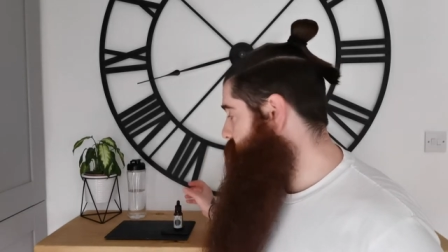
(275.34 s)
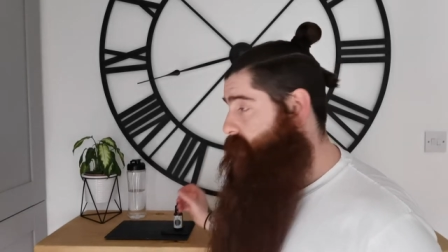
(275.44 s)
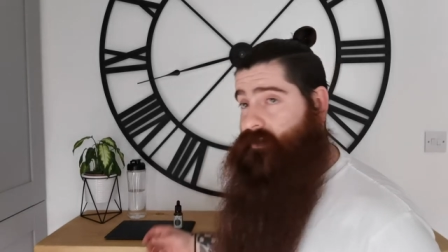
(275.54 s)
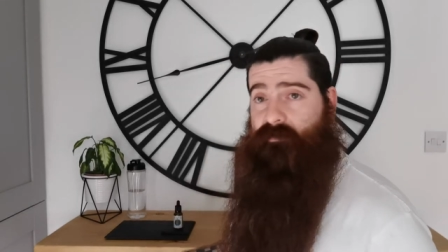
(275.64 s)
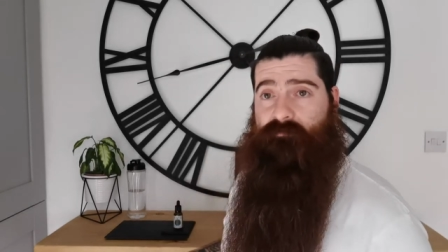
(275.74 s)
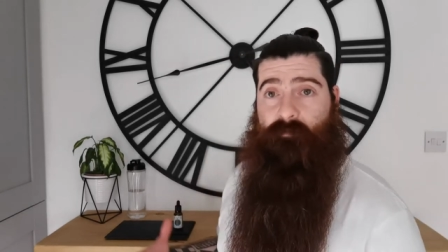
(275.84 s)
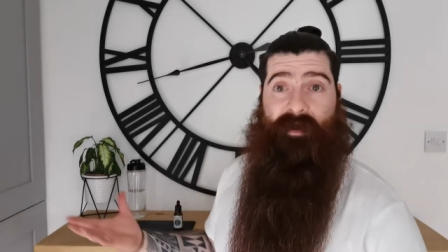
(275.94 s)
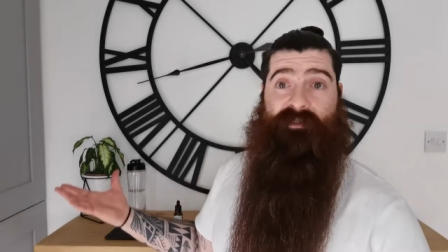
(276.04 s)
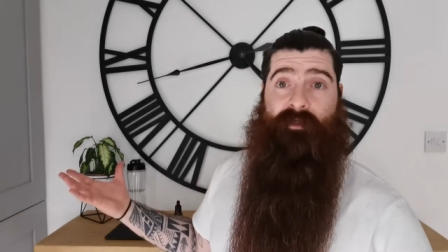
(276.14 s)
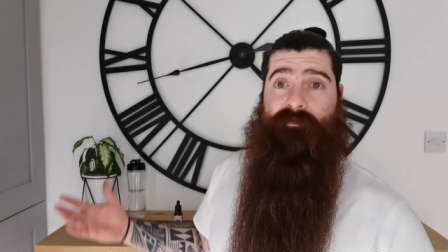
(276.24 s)
the hair the, the
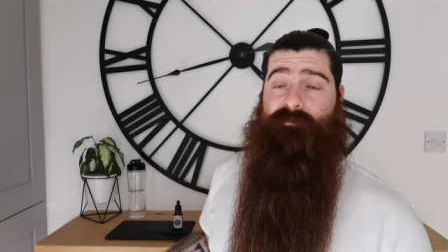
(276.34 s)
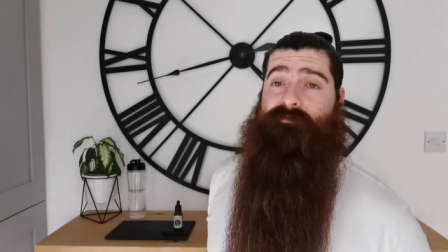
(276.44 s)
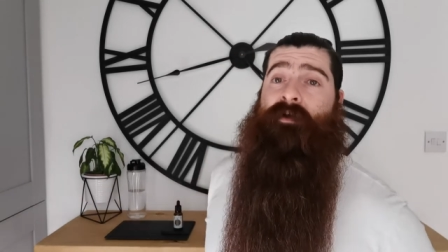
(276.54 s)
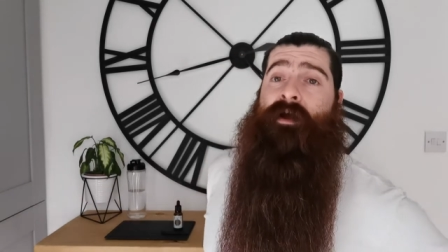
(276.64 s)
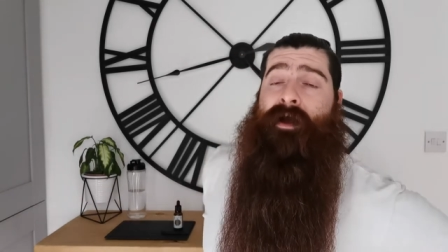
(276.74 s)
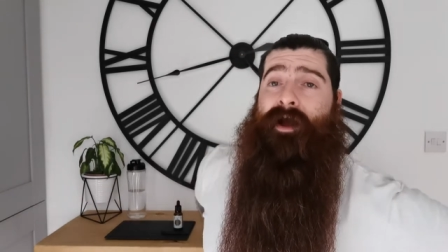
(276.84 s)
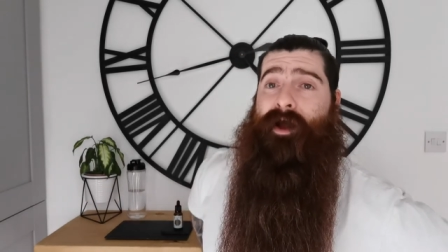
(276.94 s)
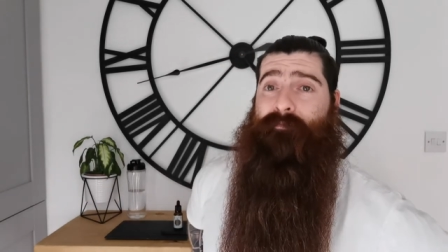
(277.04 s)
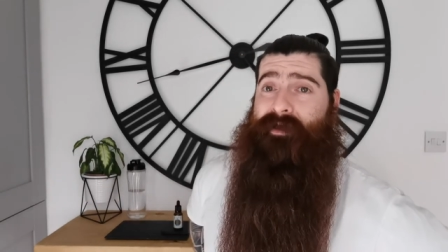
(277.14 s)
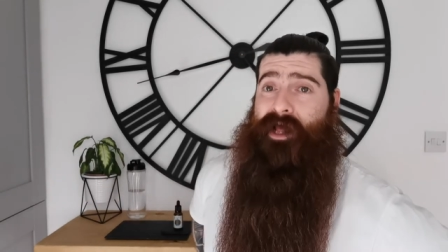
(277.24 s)
best chance of
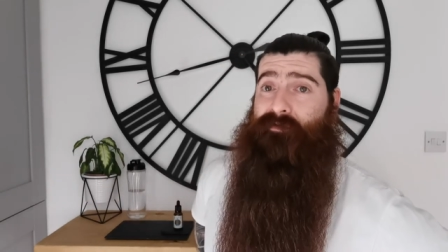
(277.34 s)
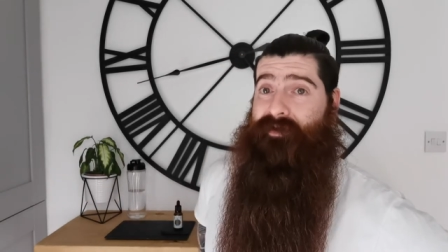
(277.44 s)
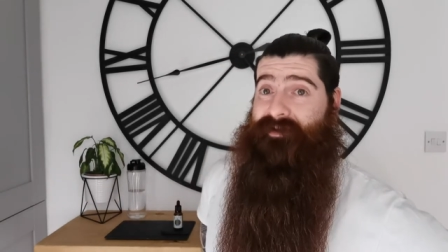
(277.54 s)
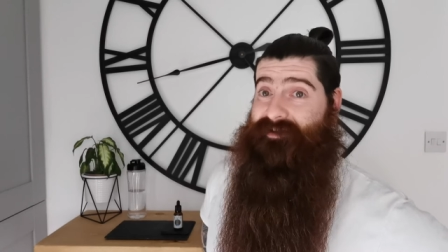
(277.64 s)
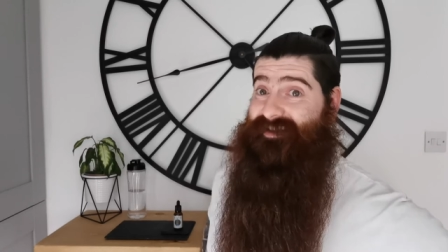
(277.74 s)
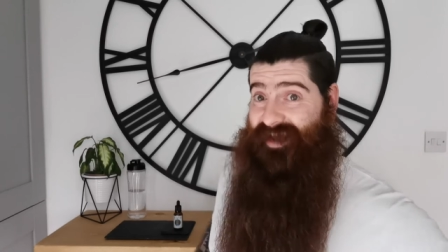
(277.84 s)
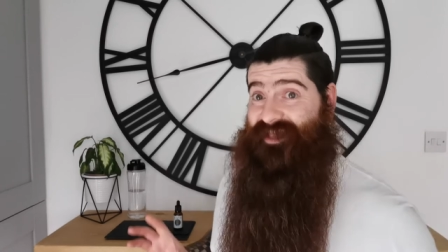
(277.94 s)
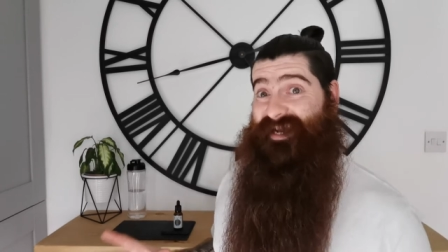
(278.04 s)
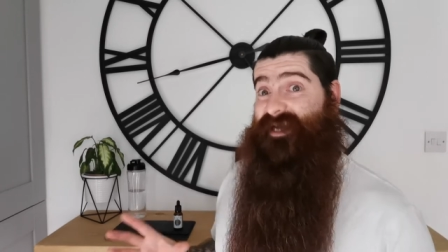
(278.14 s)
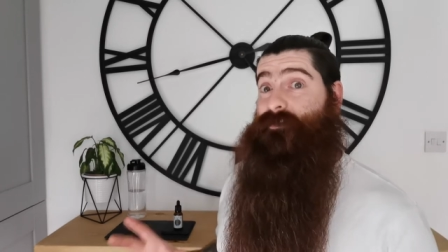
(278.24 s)
uh, being healthy. And that, I
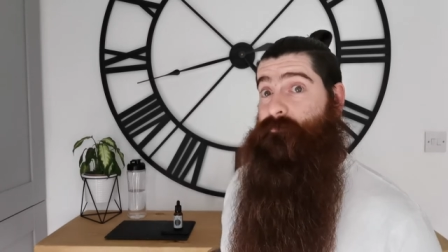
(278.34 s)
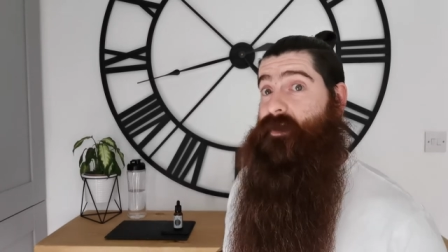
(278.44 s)
think that's the